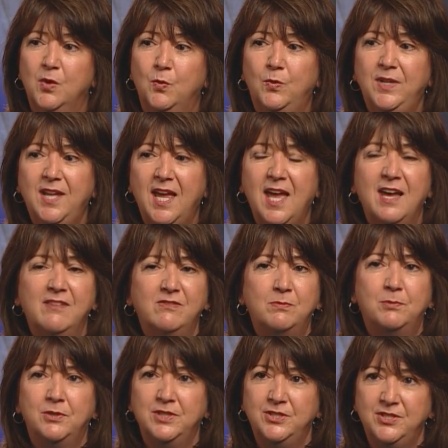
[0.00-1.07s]
We have
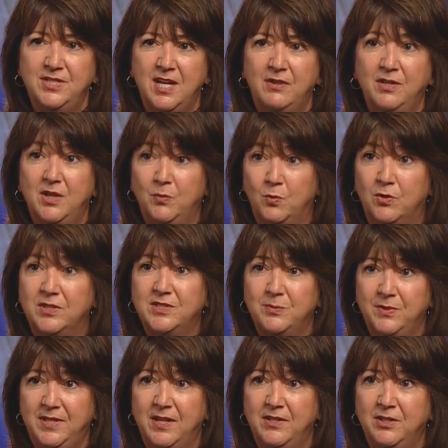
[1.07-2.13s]
bridged out and worked
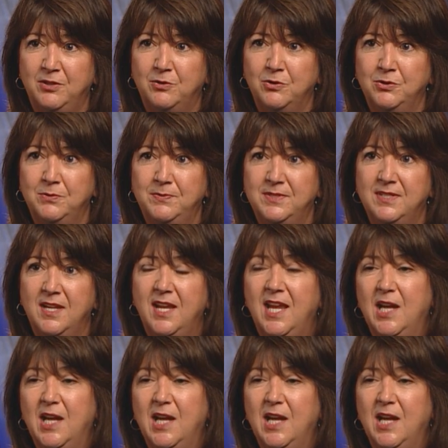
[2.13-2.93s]
with other groups,